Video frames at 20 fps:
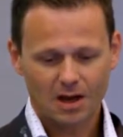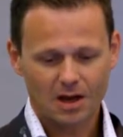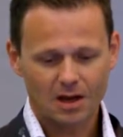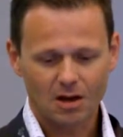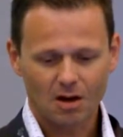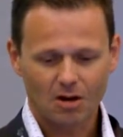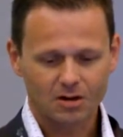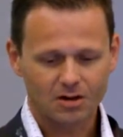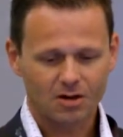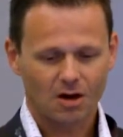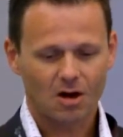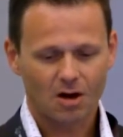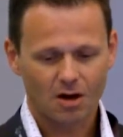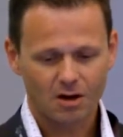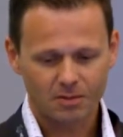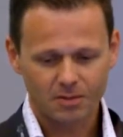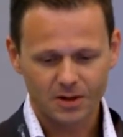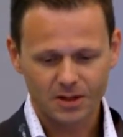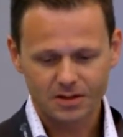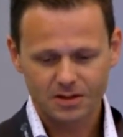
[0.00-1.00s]
a
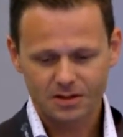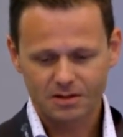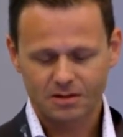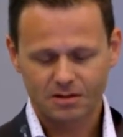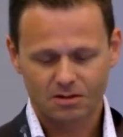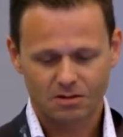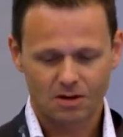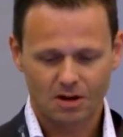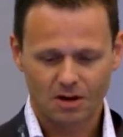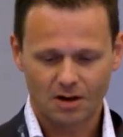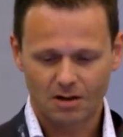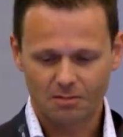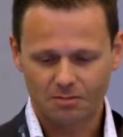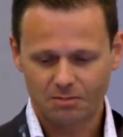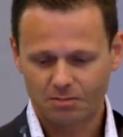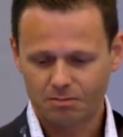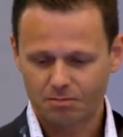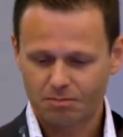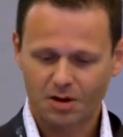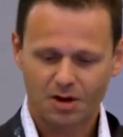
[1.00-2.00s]
autonomous
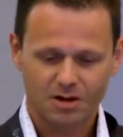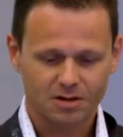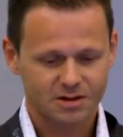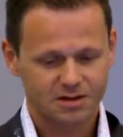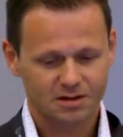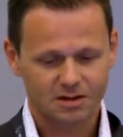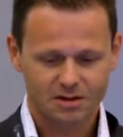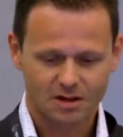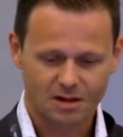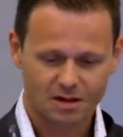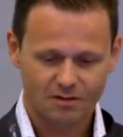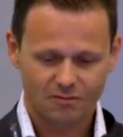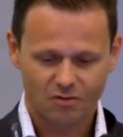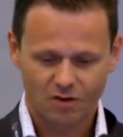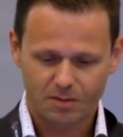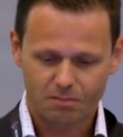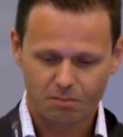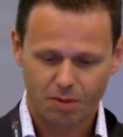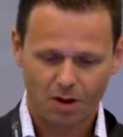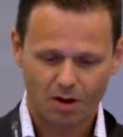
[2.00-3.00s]
parcel
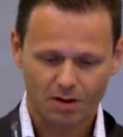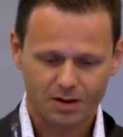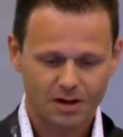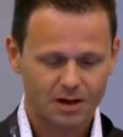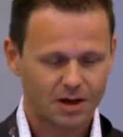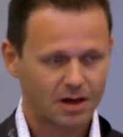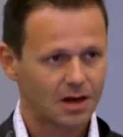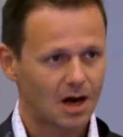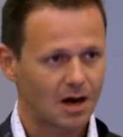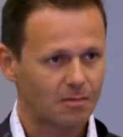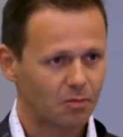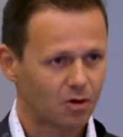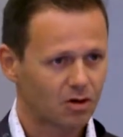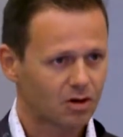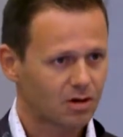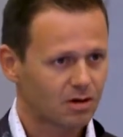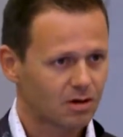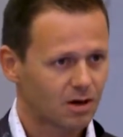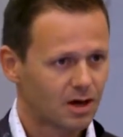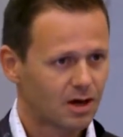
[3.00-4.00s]
delivery pod in Hamburg.
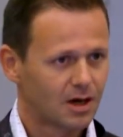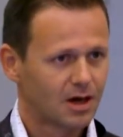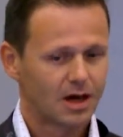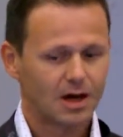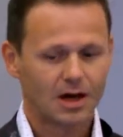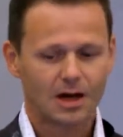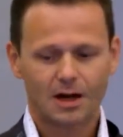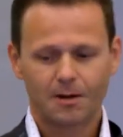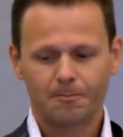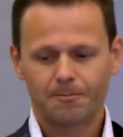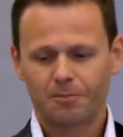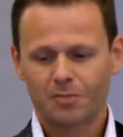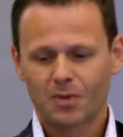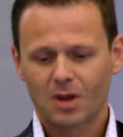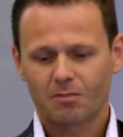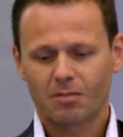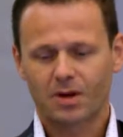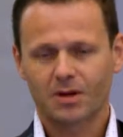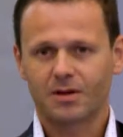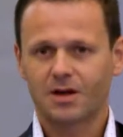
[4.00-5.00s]

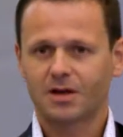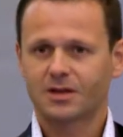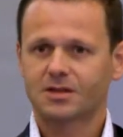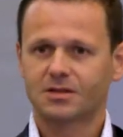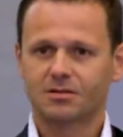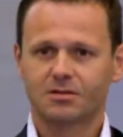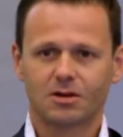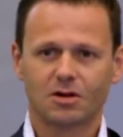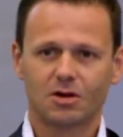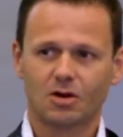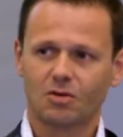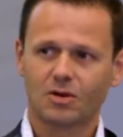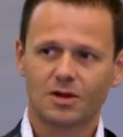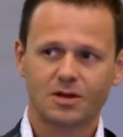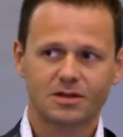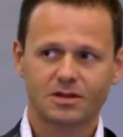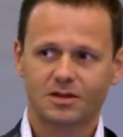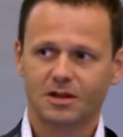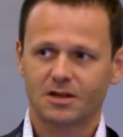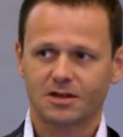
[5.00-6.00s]
But there's
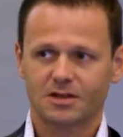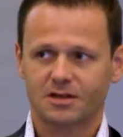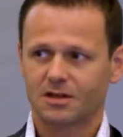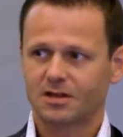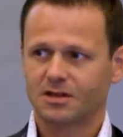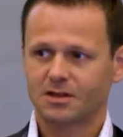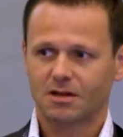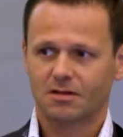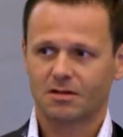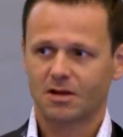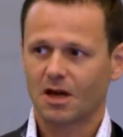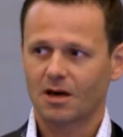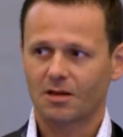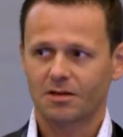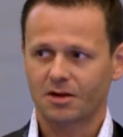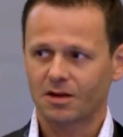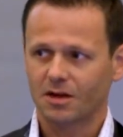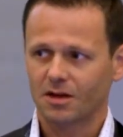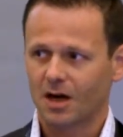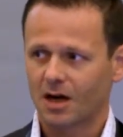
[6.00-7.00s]
the
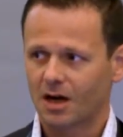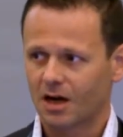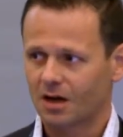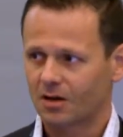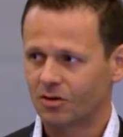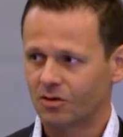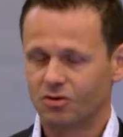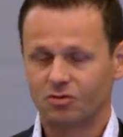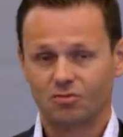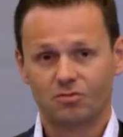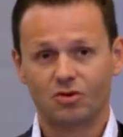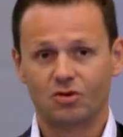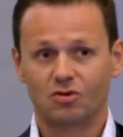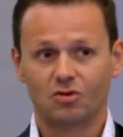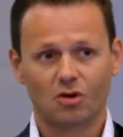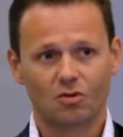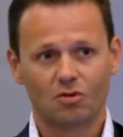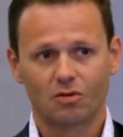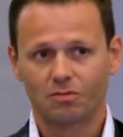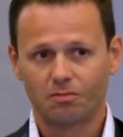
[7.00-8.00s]
other
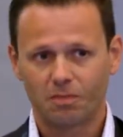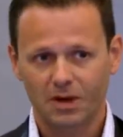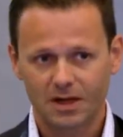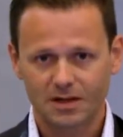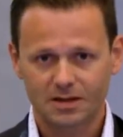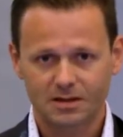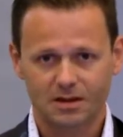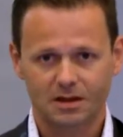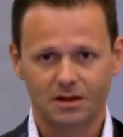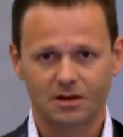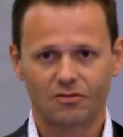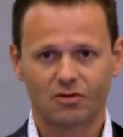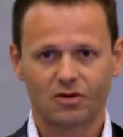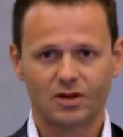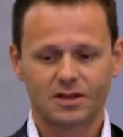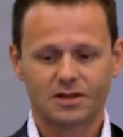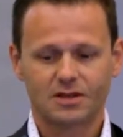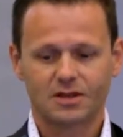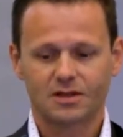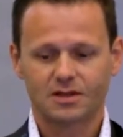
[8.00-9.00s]
drone-based
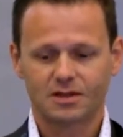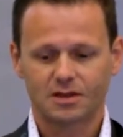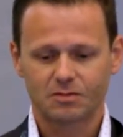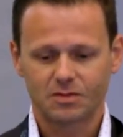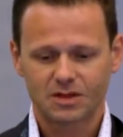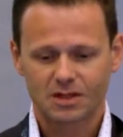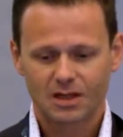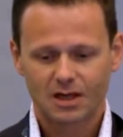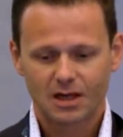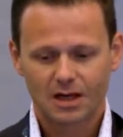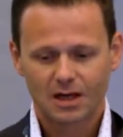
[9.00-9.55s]
delivery systems.